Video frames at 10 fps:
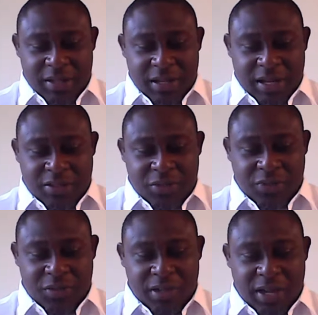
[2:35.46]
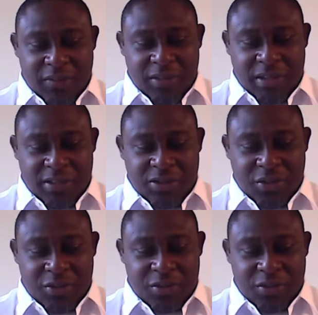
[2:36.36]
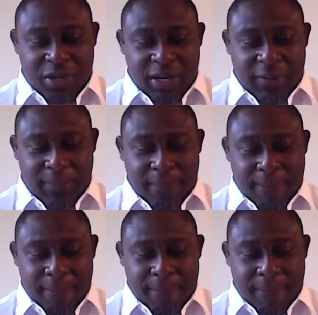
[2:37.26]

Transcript: Yes. Hopefully everything's going great.